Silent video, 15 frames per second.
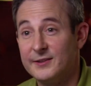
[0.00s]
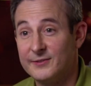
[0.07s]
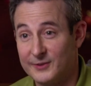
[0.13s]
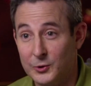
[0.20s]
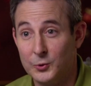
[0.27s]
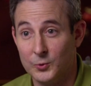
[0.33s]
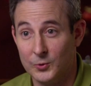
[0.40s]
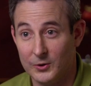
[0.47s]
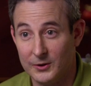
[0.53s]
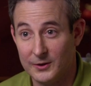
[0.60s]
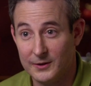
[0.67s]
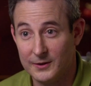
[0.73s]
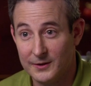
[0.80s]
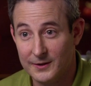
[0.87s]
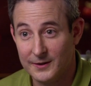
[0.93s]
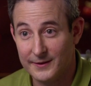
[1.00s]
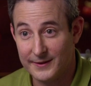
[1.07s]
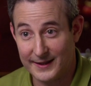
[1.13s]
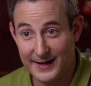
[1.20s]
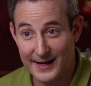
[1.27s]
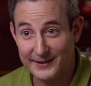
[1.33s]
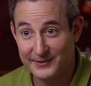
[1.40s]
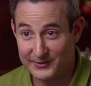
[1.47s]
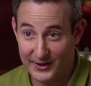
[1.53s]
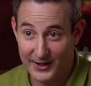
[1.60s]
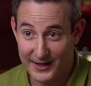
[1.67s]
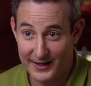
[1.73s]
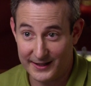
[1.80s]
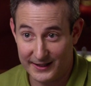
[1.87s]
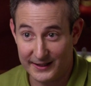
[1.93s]
this cool that I
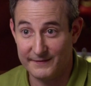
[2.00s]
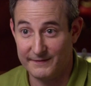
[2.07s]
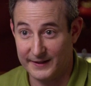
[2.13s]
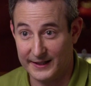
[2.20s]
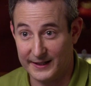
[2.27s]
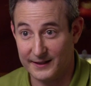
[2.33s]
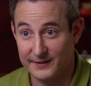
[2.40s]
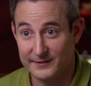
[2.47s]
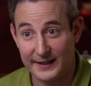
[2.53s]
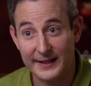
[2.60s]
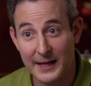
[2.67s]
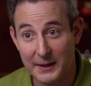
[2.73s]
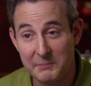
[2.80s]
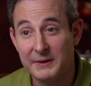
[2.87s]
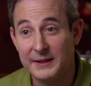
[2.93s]
saw in Vegas, and I